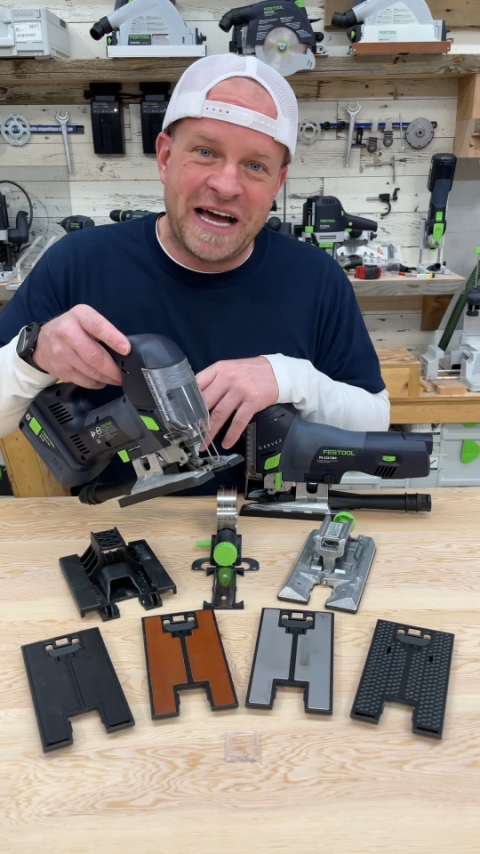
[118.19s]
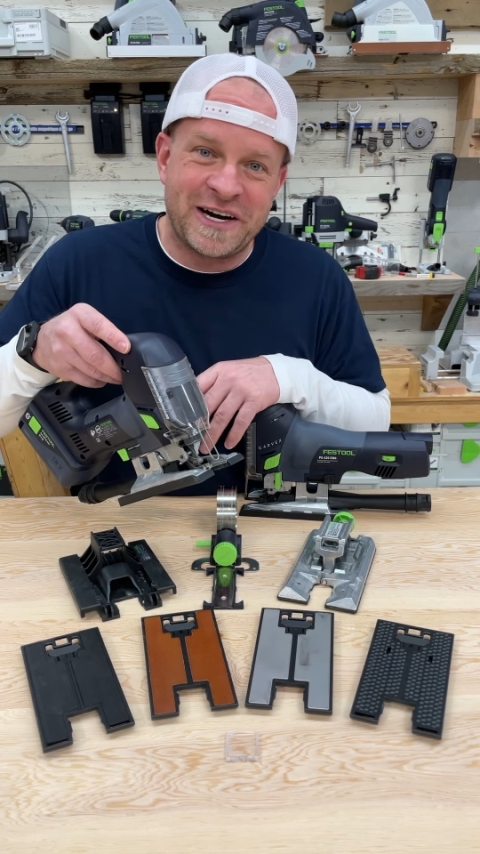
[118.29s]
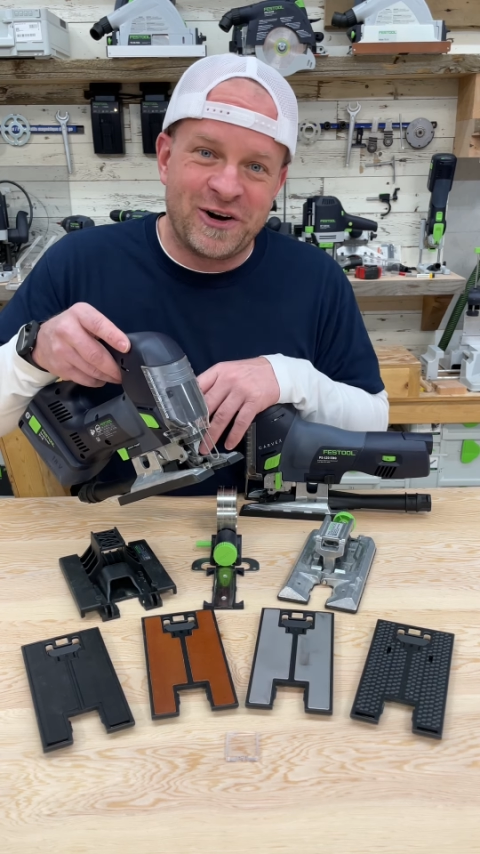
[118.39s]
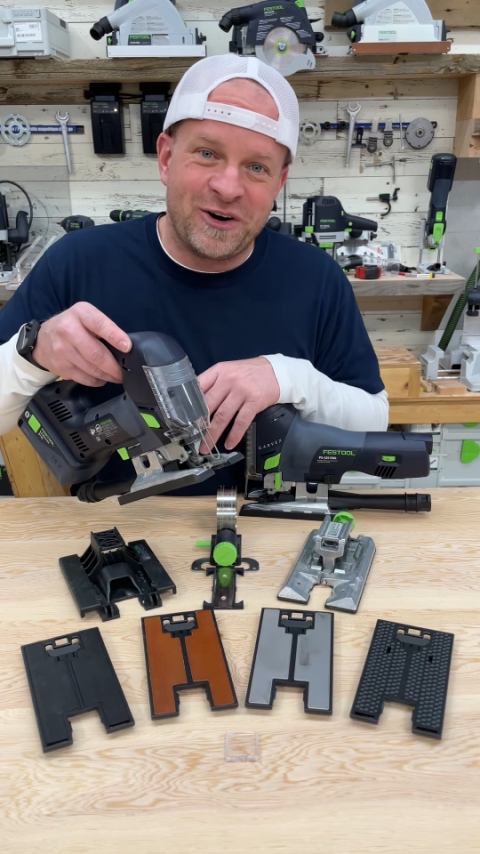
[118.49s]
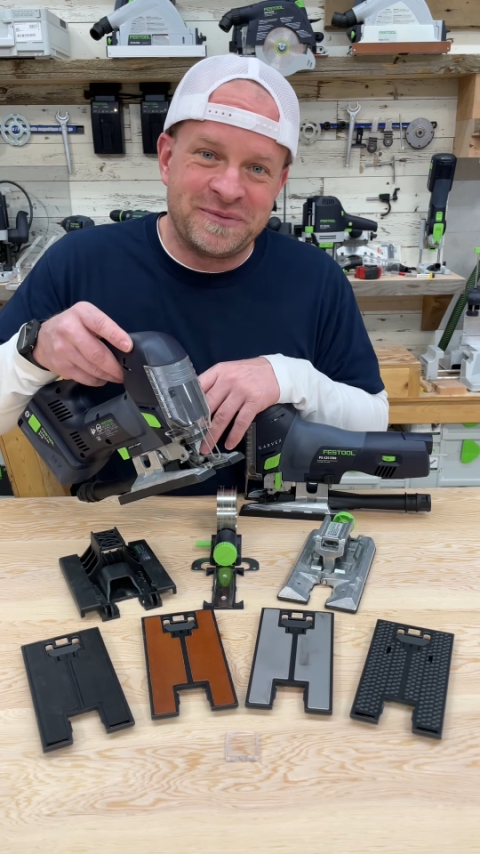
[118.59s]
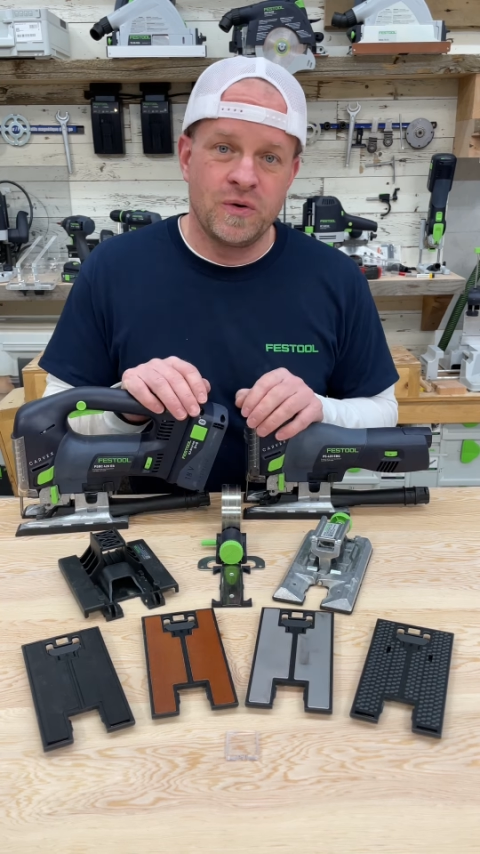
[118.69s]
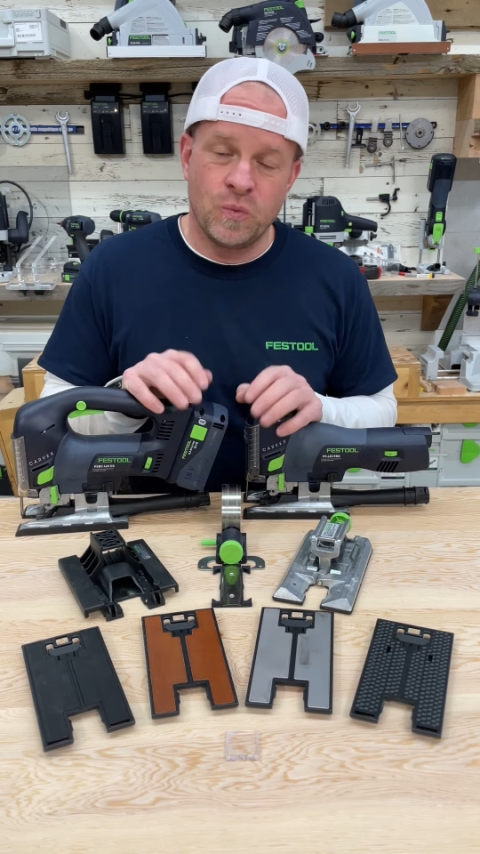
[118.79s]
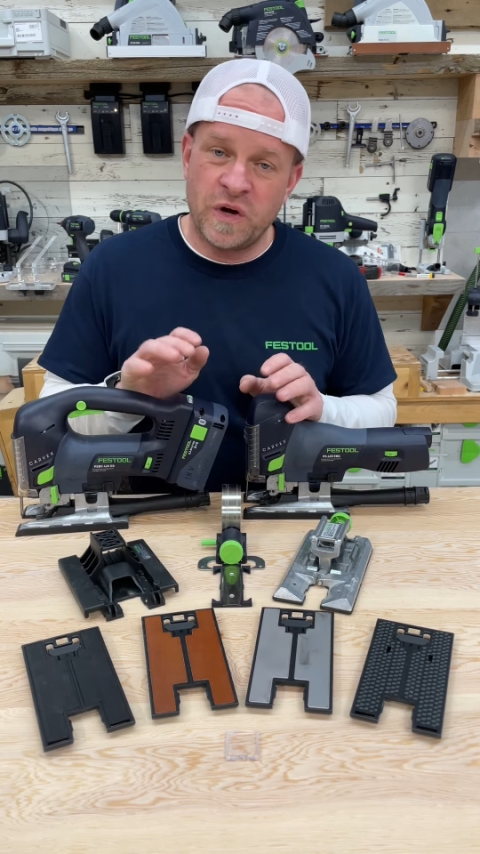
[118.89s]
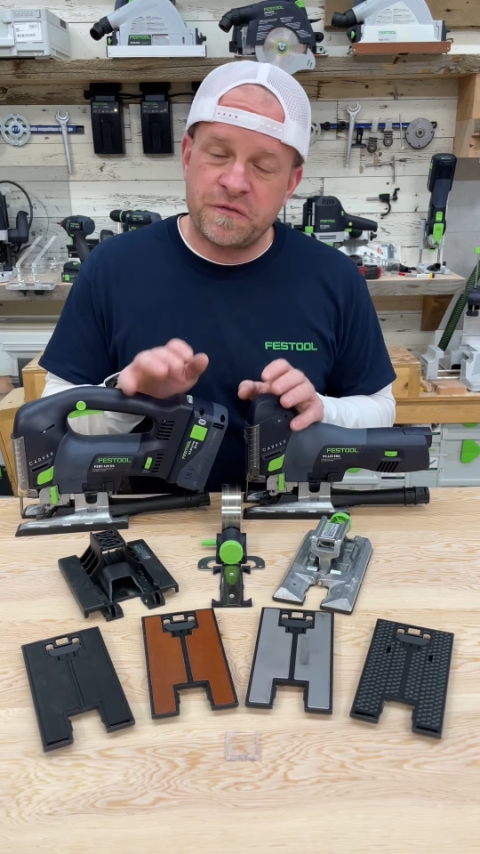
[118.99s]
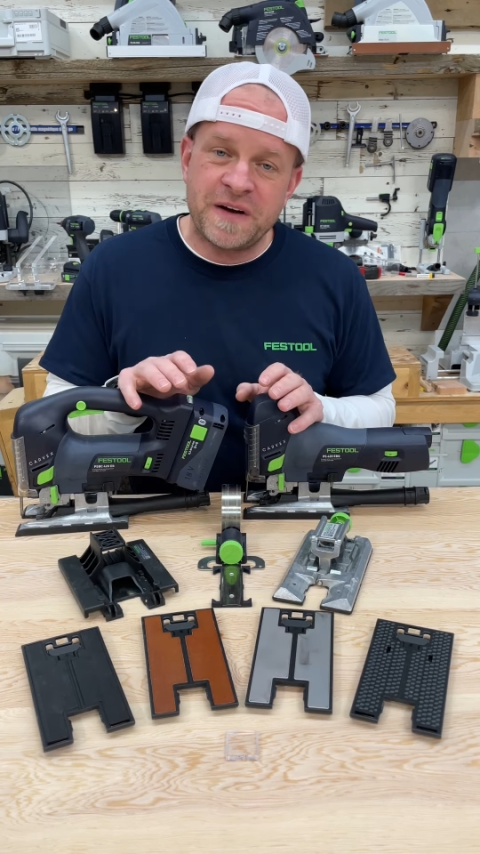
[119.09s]
at all.
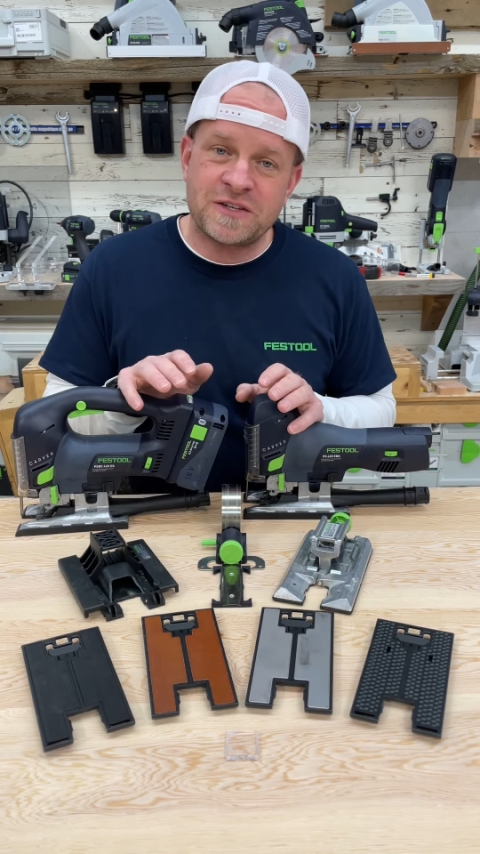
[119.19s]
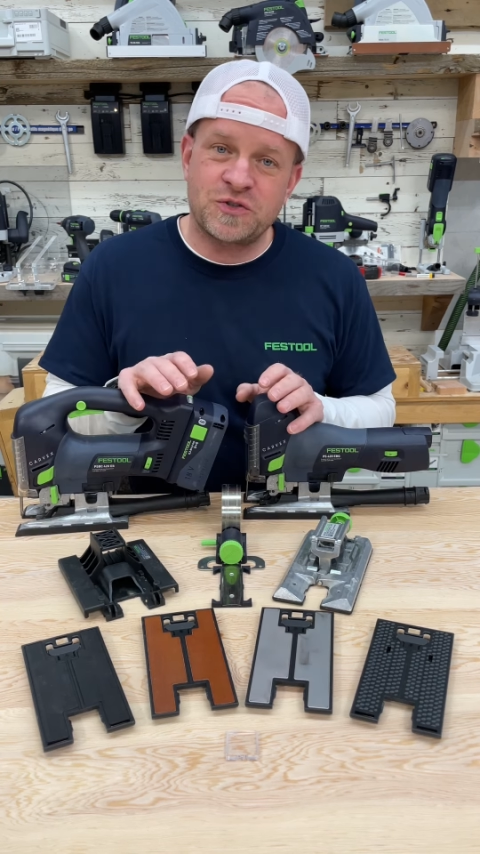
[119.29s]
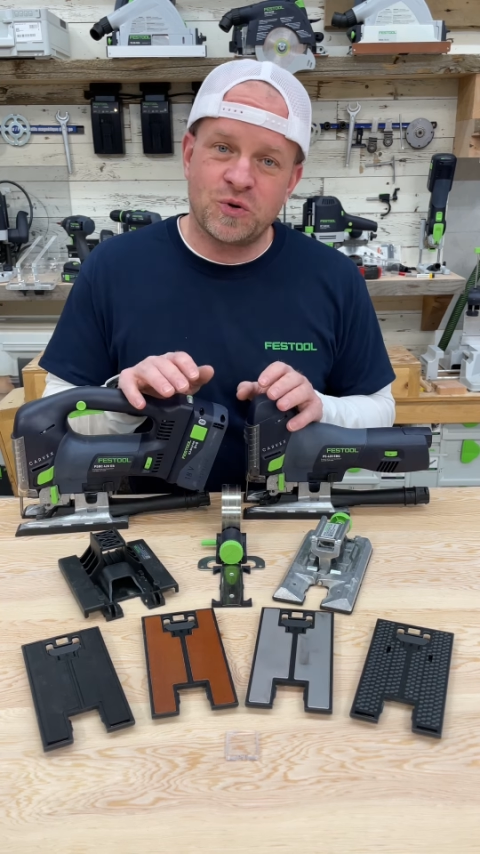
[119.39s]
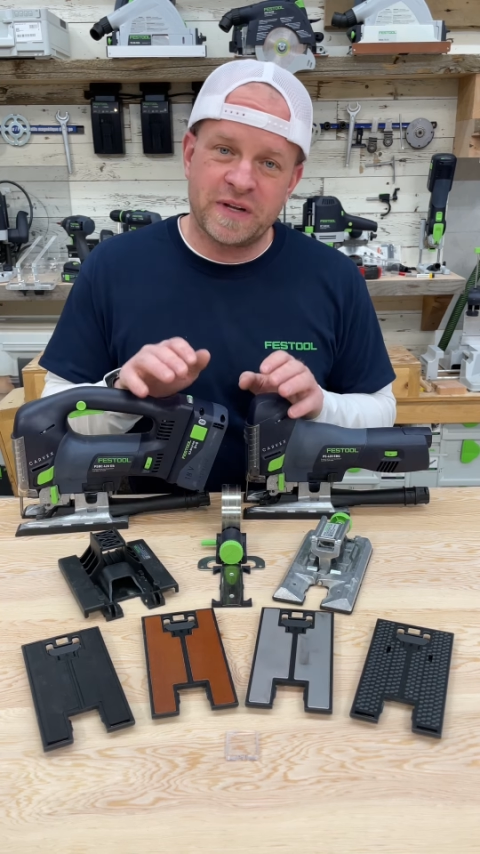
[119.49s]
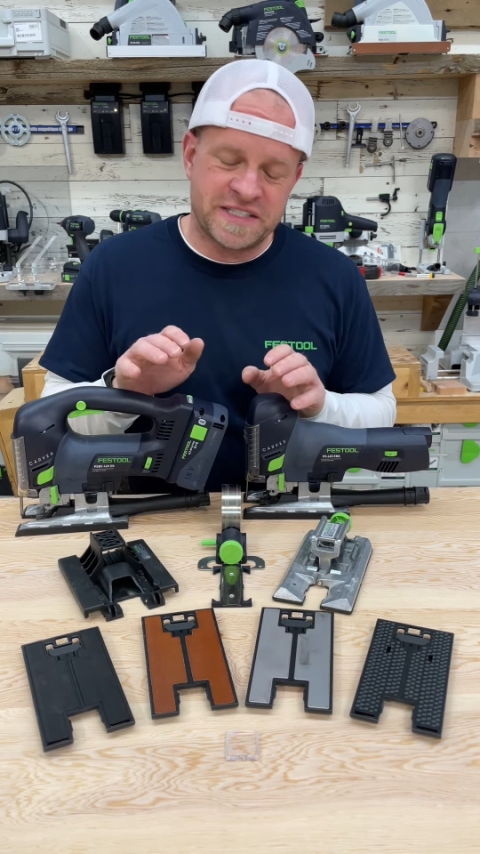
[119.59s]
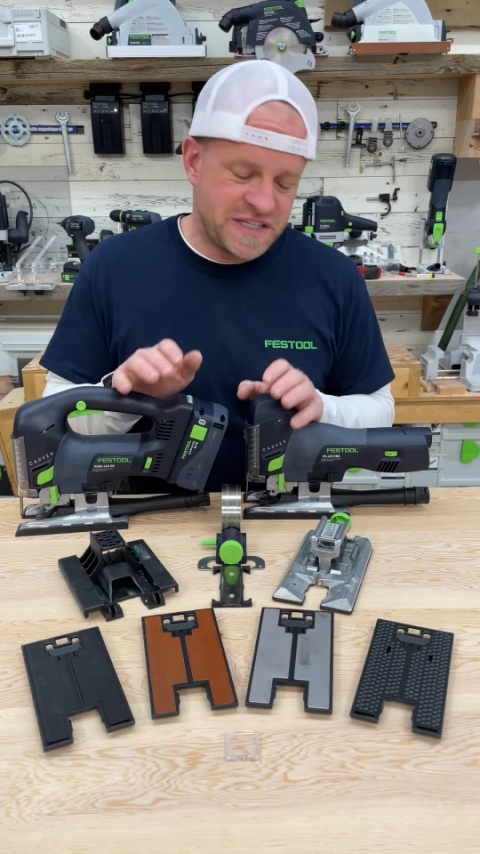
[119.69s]
With Festool, it's